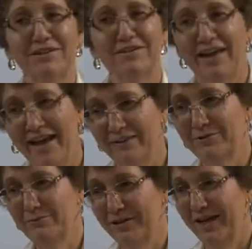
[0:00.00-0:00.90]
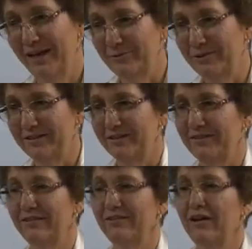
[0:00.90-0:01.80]
because everyone has
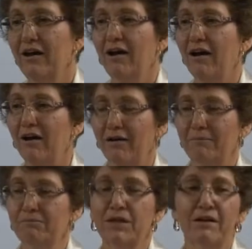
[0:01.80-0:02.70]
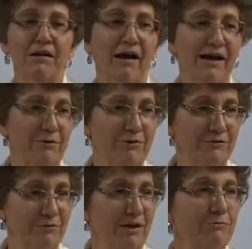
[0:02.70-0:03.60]
weaknesses. I
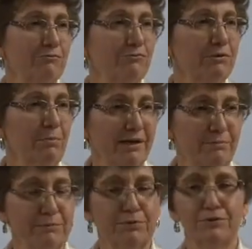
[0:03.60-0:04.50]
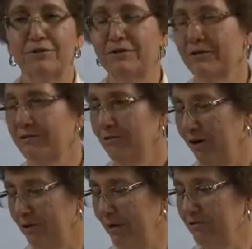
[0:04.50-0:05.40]
always remind people to
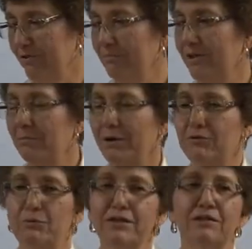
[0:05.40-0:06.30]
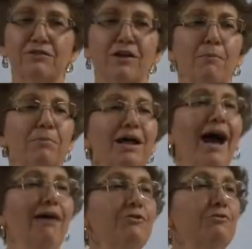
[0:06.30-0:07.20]
talk about something about your weakness,
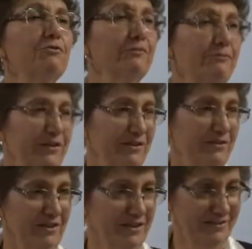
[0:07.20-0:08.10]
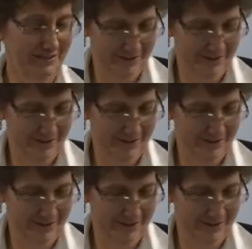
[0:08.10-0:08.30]
but how you are fixing